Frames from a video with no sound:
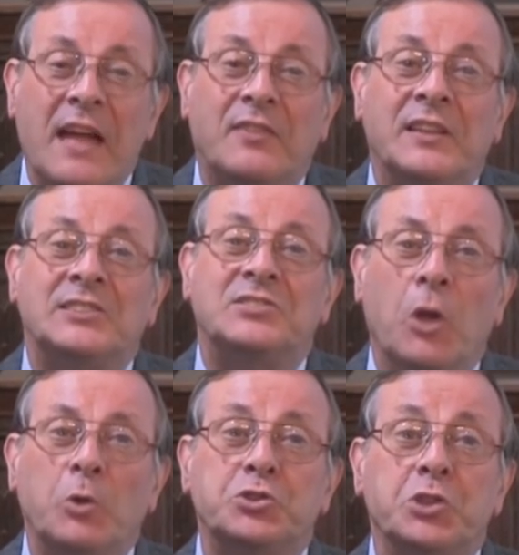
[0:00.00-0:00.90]
that this
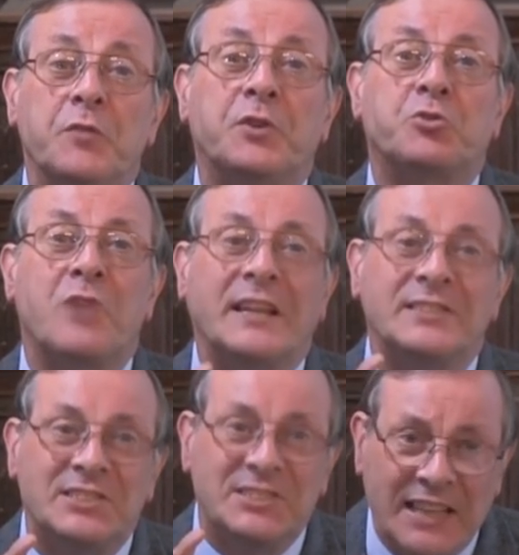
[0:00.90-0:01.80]
notion of a
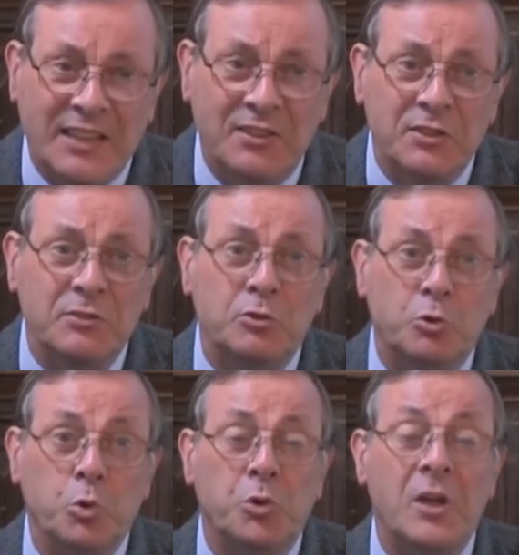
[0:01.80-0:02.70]
transcendent
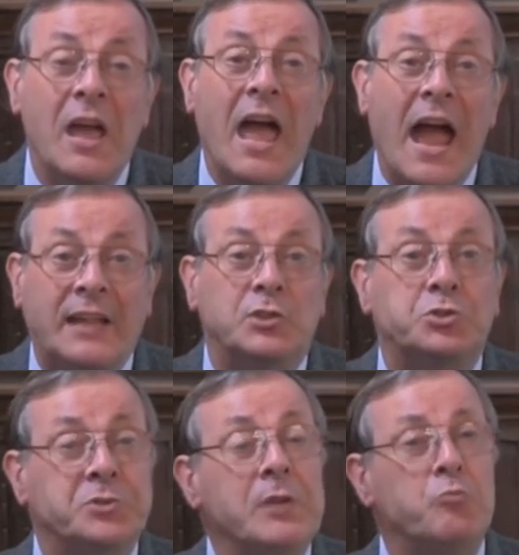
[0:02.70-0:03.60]
good
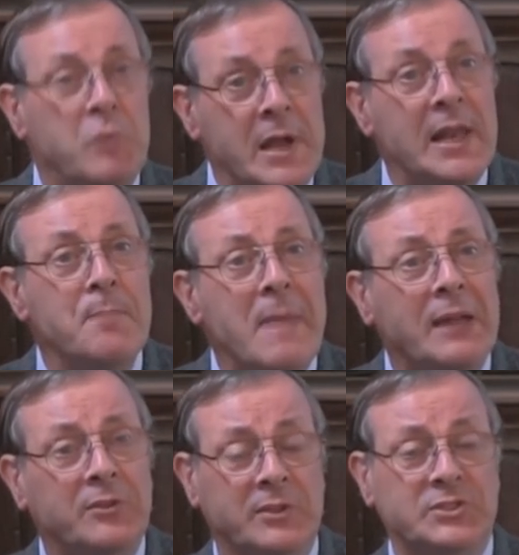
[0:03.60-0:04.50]
actually really
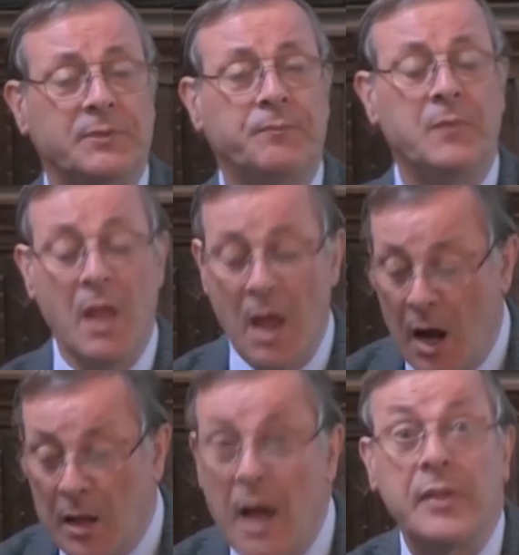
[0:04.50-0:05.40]
matters.
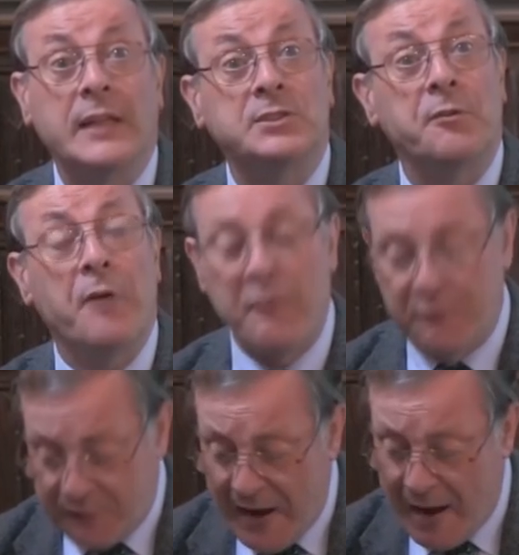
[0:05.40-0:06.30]
And I think that's a, a
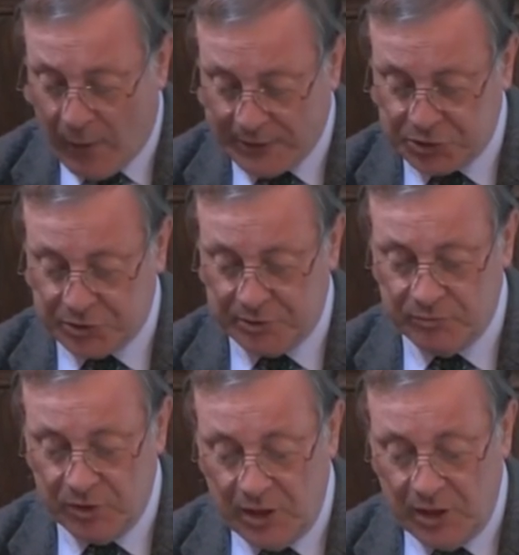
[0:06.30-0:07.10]
fair question.